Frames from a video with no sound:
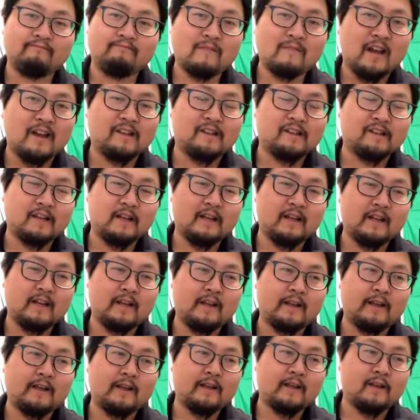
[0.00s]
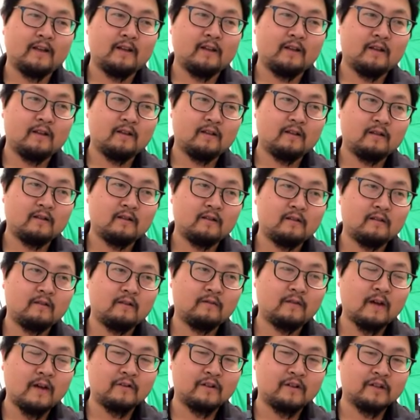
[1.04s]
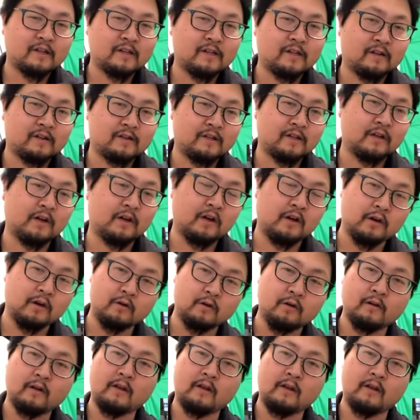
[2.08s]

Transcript: I'd say, 5 or 6 years ago.